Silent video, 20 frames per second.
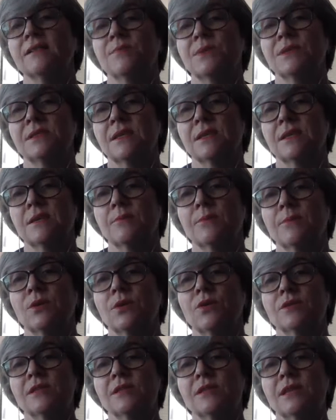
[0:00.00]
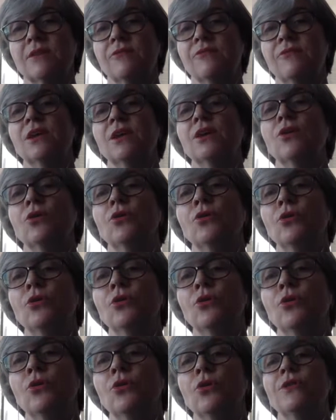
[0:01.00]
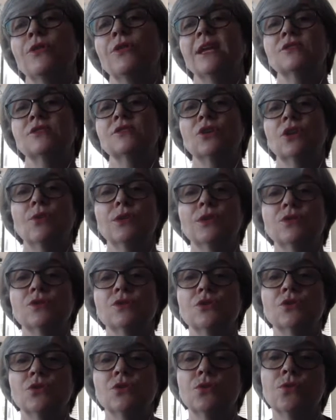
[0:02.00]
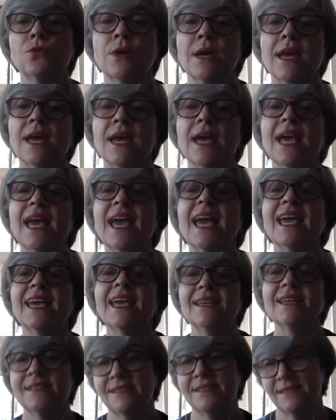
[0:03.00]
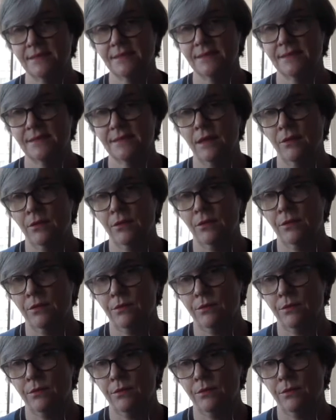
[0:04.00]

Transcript: hospice in because they feel that it's going to hasten death.